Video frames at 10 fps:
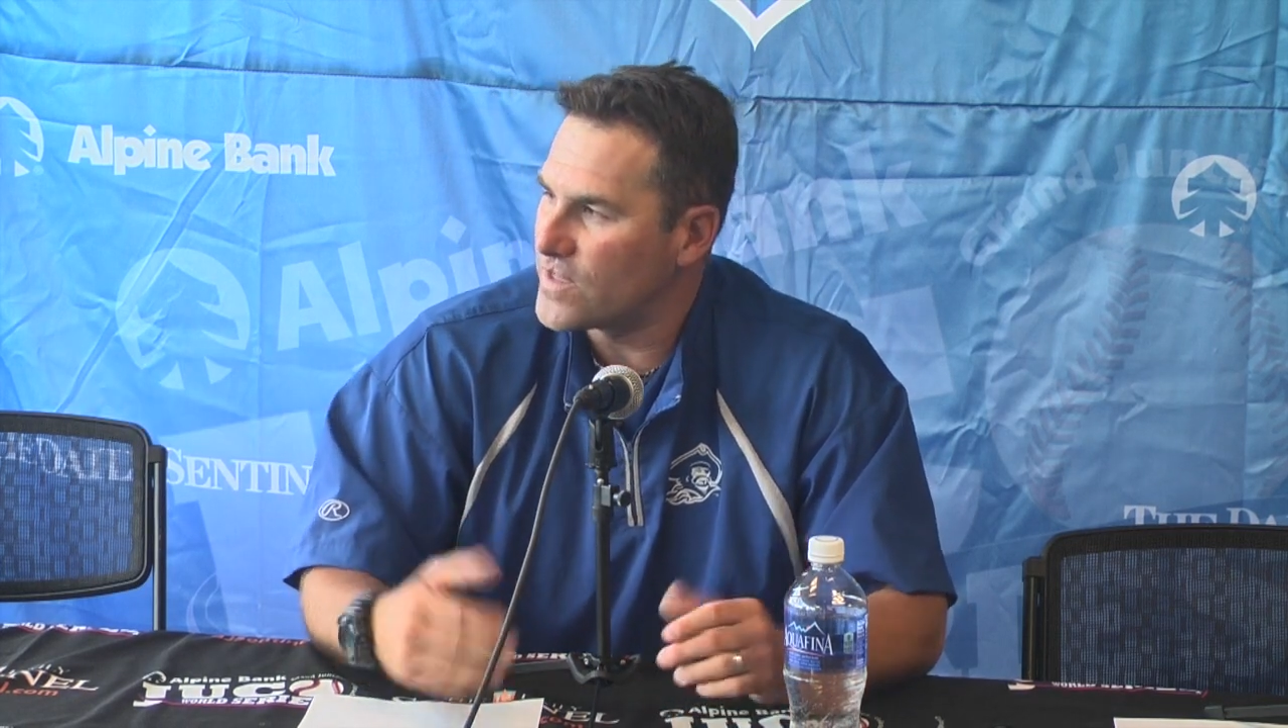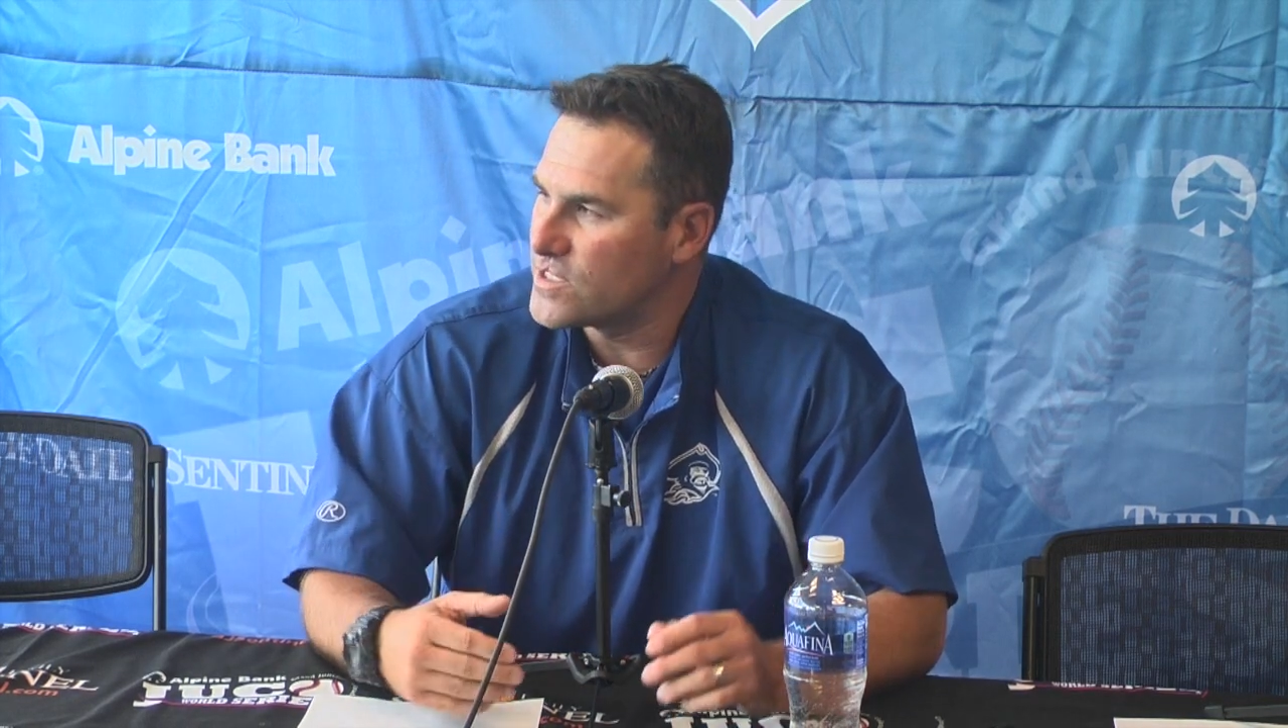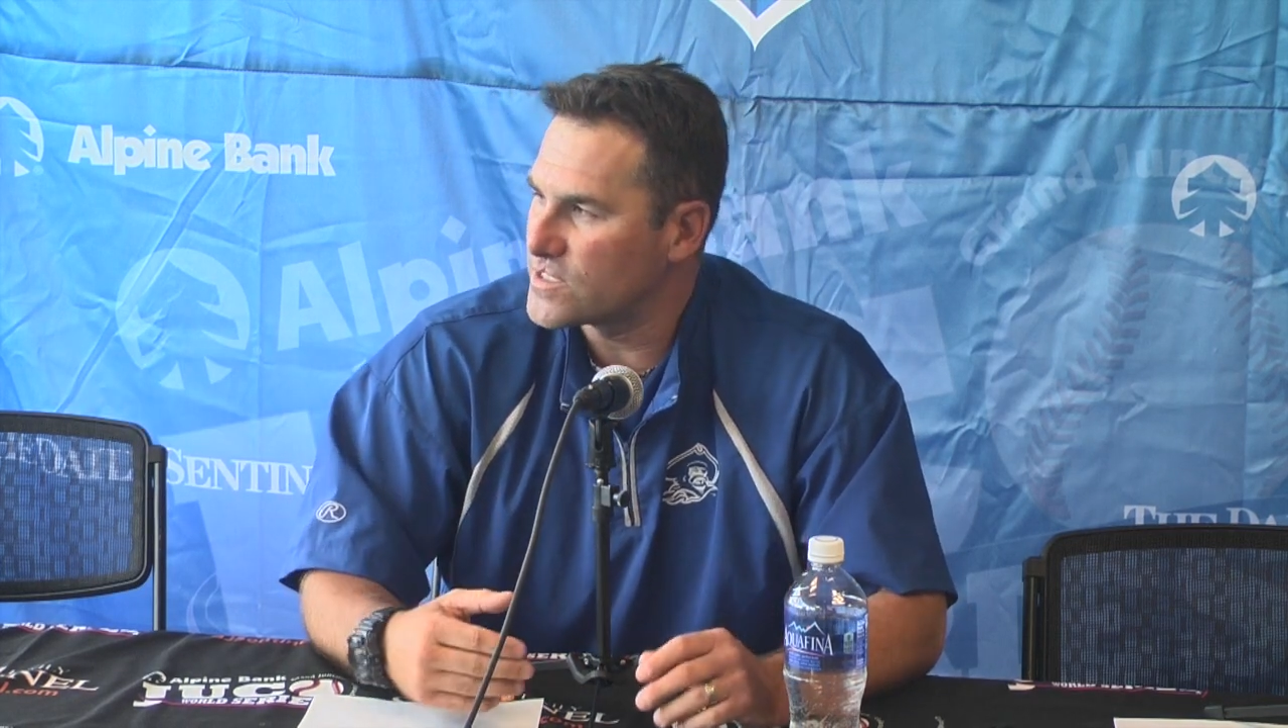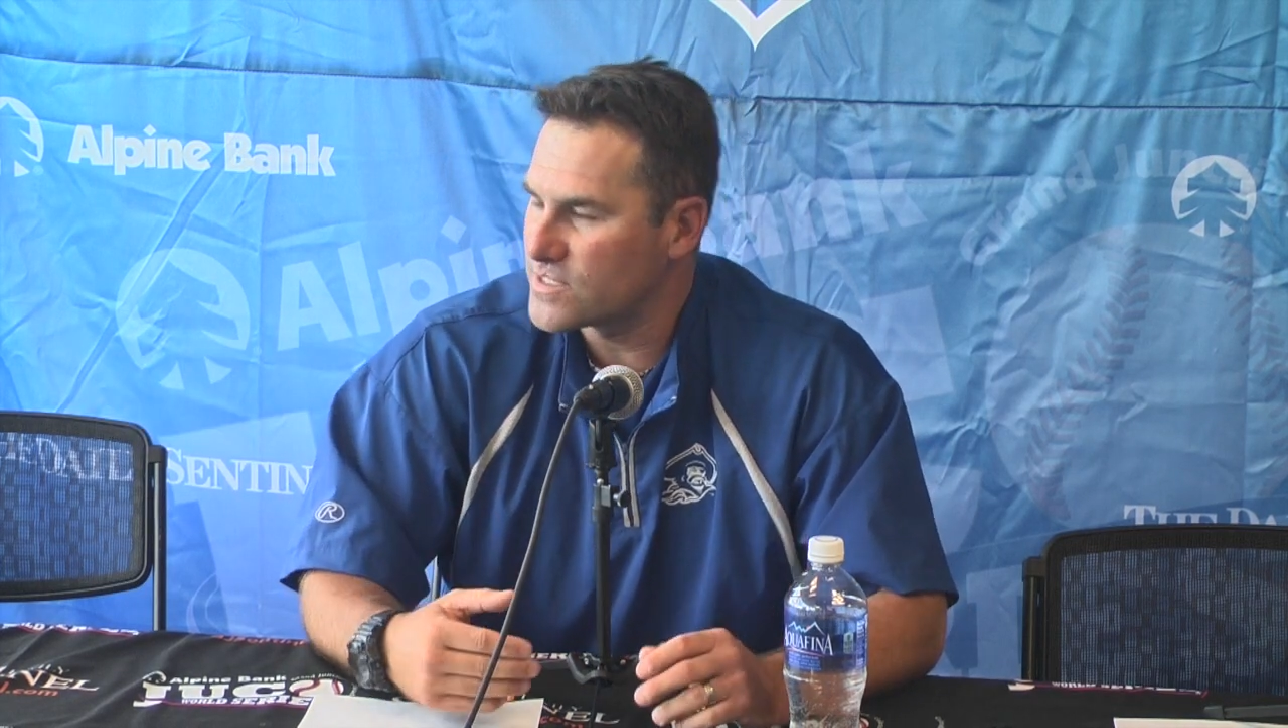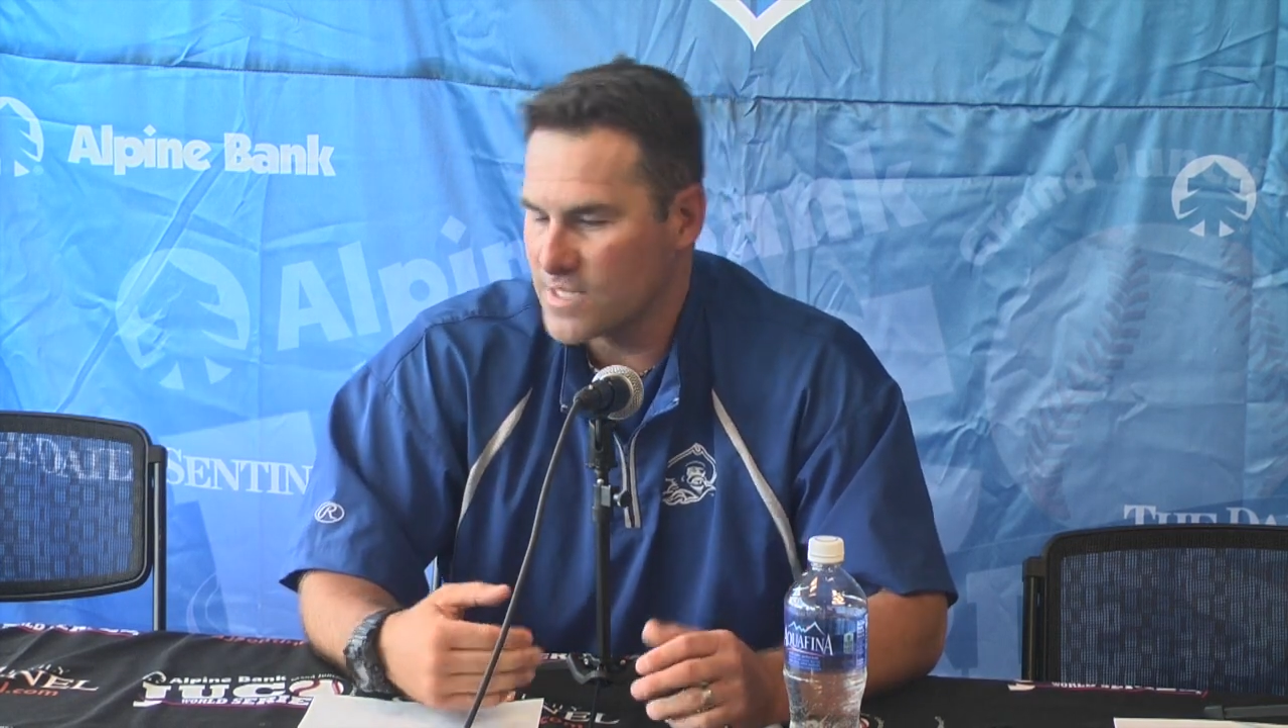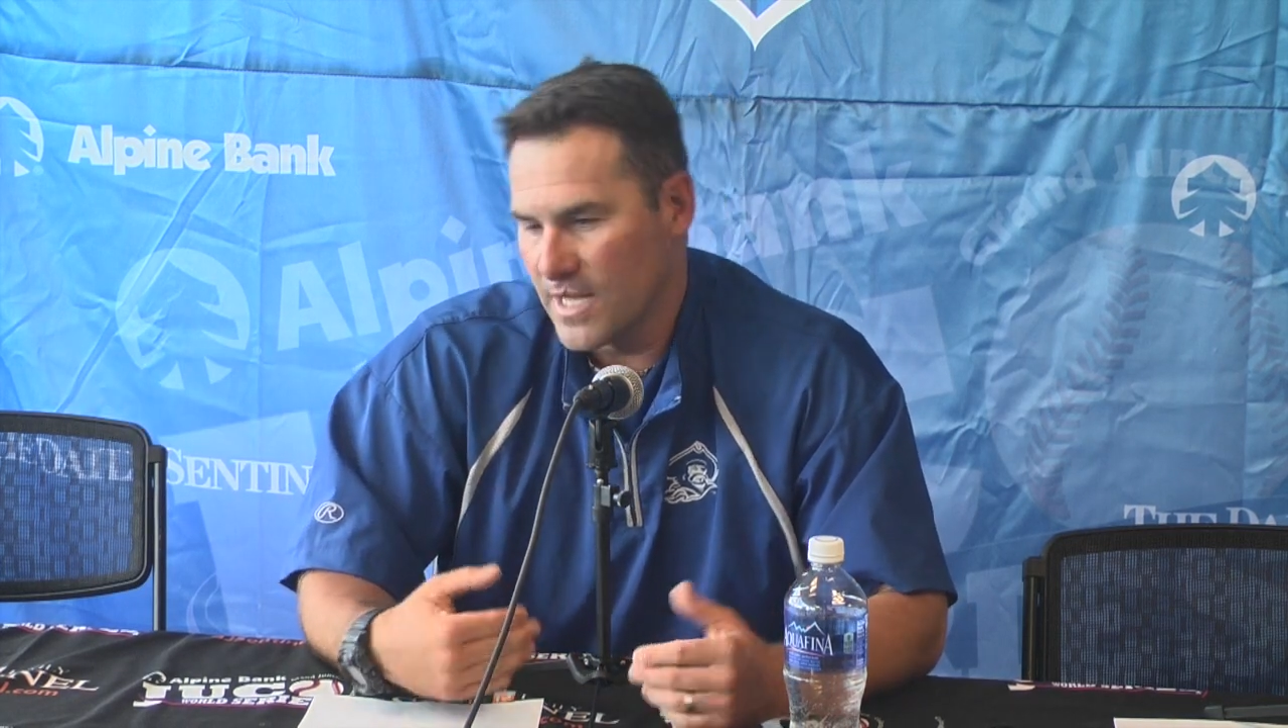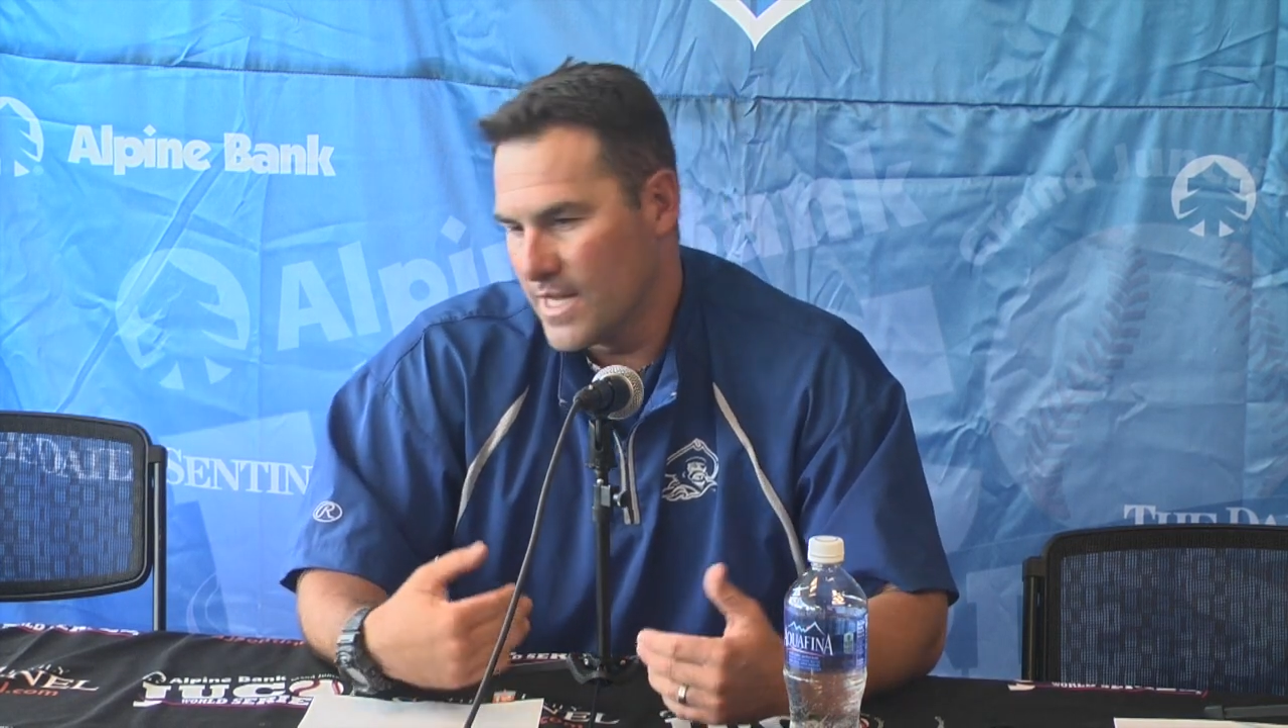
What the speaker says: that just